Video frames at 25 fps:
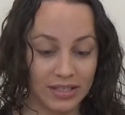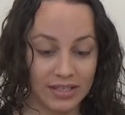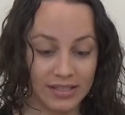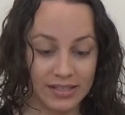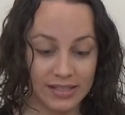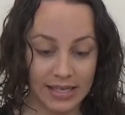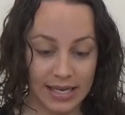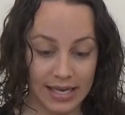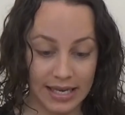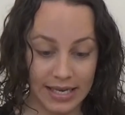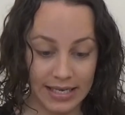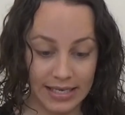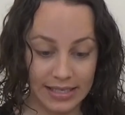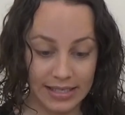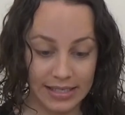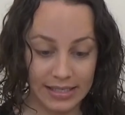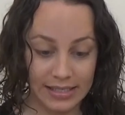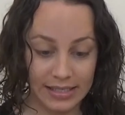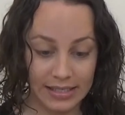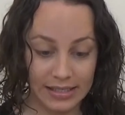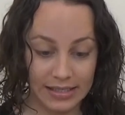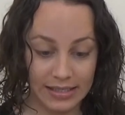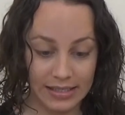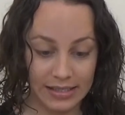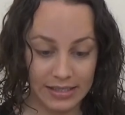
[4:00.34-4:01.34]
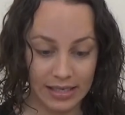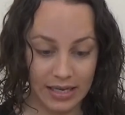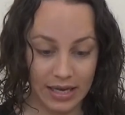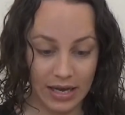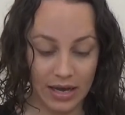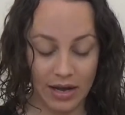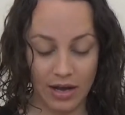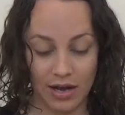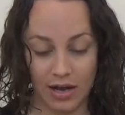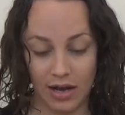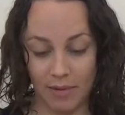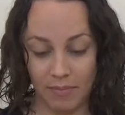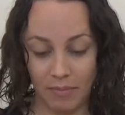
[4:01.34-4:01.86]
this is,
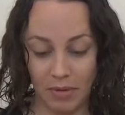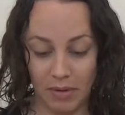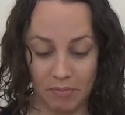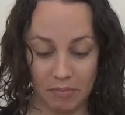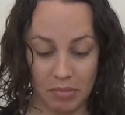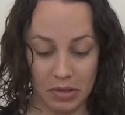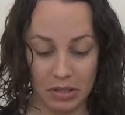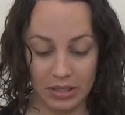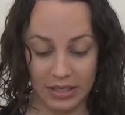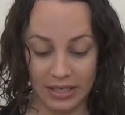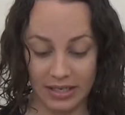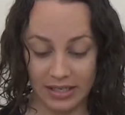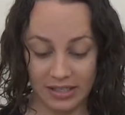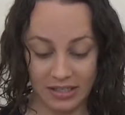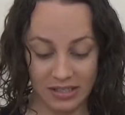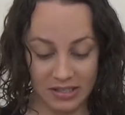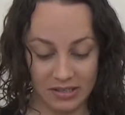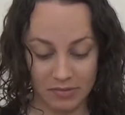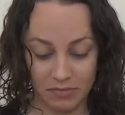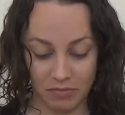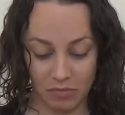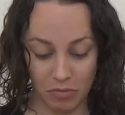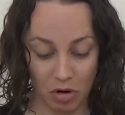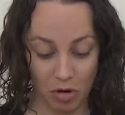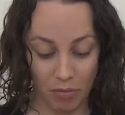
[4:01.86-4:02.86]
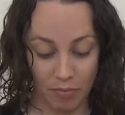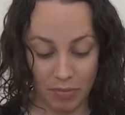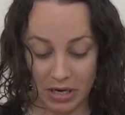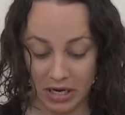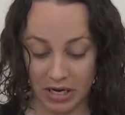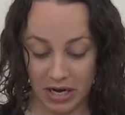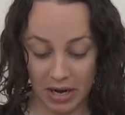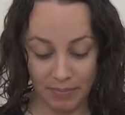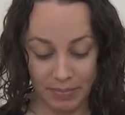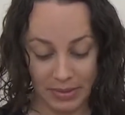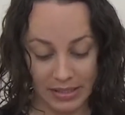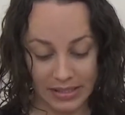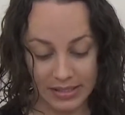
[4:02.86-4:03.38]
um, but let's open it
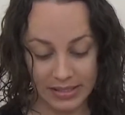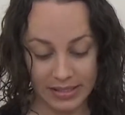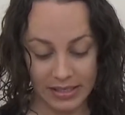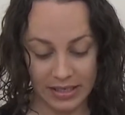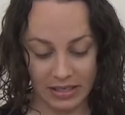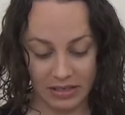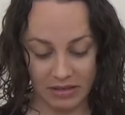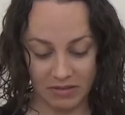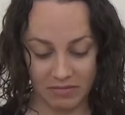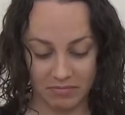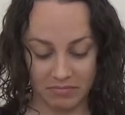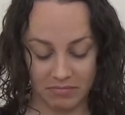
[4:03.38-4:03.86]
up and see.